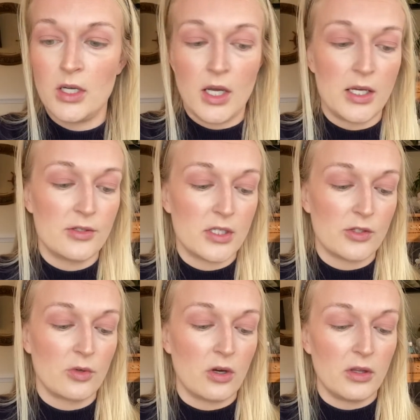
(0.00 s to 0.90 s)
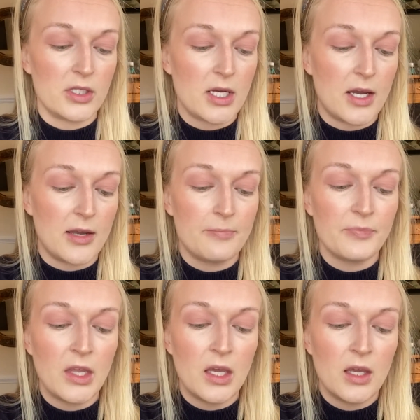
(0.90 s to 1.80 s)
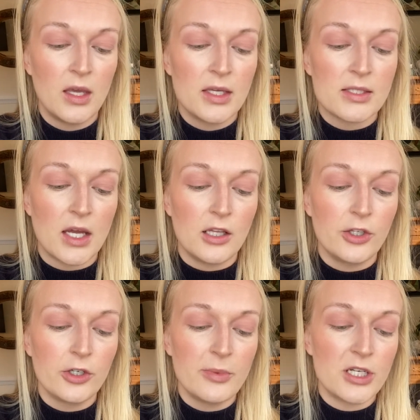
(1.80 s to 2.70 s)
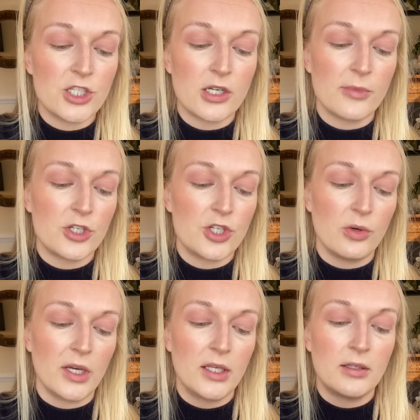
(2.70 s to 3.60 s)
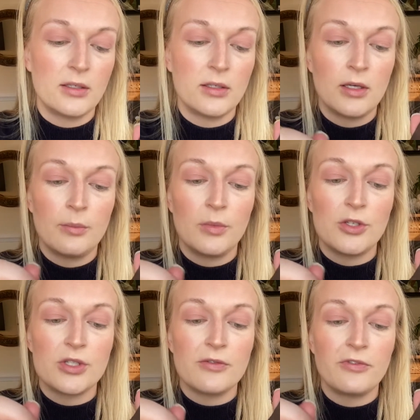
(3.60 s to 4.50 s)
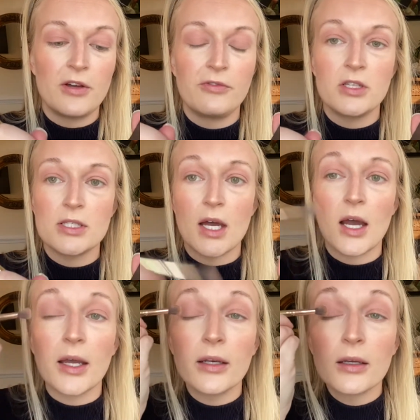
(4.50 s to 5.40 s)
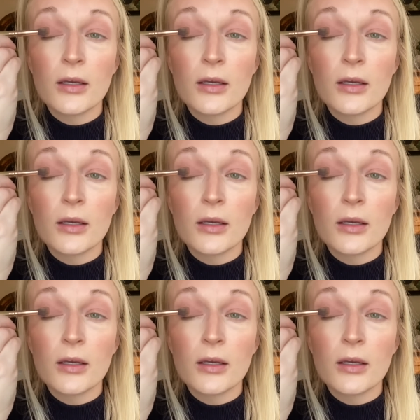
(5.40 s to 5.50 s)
I use this one all the time. It's got a little bit of shimmer to it. I'm going to use the fluffy side.